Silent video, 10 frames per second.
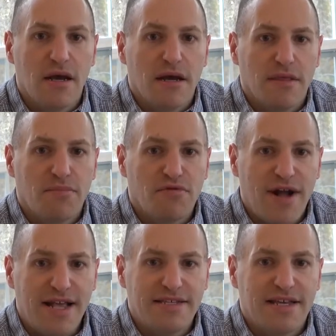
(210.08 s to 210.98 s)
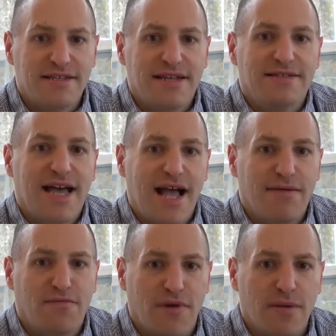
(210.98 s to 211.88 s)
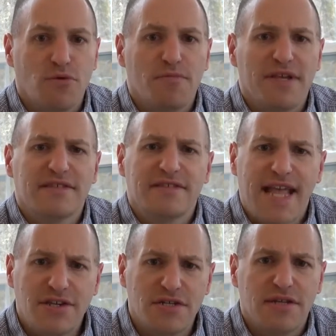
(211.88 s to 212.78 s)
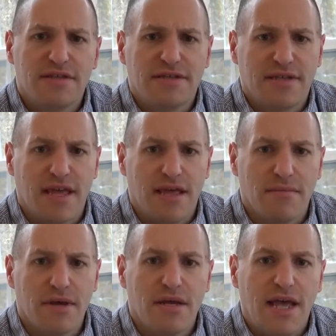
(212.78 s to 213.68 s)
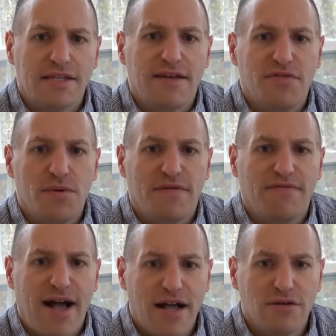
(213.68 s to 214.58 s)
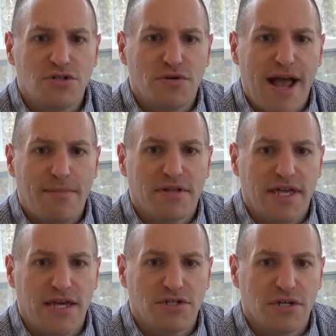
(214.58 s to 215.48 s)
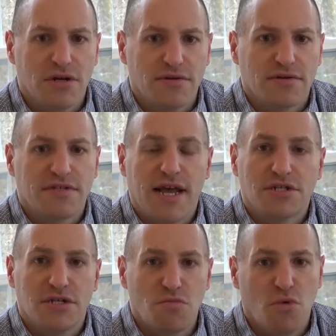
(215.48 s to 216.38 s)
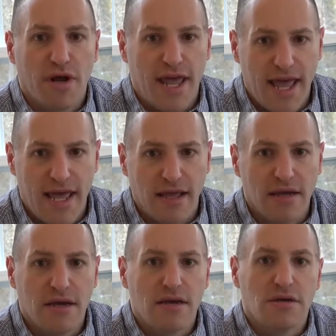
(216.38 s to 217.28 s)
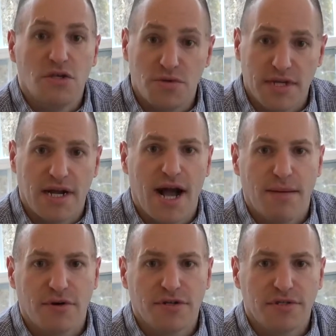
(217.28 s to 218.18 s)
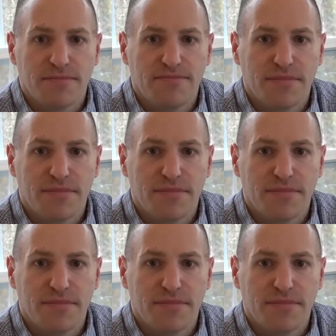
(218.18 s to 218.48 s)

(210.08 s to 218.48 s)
The process and time frame will be essentially the same as if you had filed your application under Section 1A, Use in Commerce.